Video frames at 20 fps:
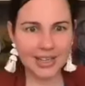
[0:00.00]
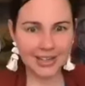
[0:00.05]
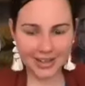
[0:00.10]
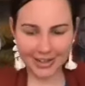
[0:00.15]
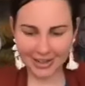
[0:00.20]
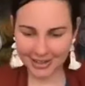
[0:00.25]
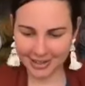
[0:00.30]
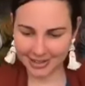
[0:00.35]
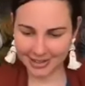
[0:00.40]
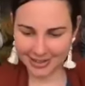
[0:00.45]

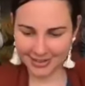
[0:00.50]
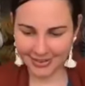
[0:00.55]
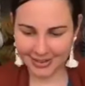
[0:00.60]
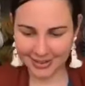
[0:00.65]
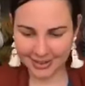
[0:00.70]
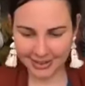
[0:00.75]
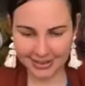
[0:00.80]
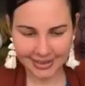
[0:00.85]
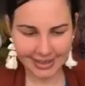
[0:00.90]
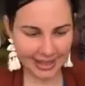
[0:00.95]
go.
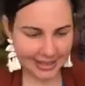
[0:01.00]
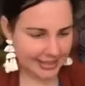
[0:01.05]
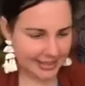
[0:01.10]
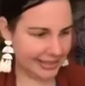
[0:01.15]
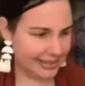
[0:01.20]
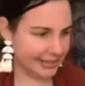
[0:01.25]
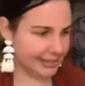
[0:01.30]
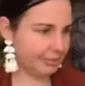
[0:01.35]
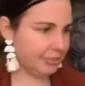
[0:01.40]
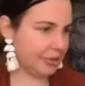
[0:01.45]
That's
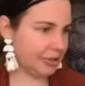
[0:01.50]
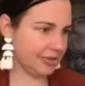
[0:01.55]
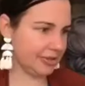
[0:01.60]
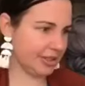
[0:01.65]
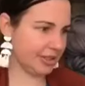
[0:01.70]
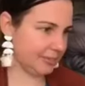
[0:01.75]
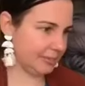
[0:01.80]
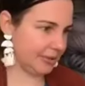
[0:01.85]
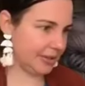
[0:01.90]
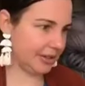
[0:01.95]
in the box
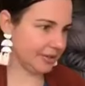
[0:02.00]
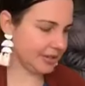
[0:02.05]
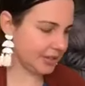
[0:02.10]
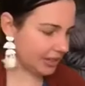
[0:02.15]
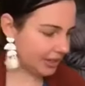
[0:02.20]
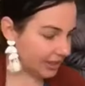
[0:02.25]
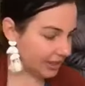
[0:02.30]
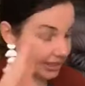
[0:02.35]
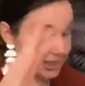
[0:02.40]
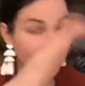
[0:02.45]
as well. So
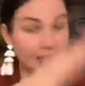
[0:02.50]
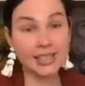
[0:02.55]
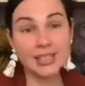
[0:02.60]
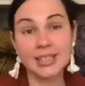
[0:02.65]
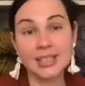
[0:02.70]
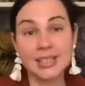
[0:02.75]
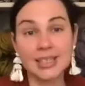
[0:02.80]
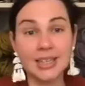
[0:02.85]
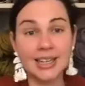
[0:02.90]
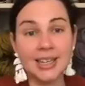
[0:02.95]

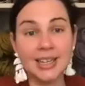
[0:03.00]
this,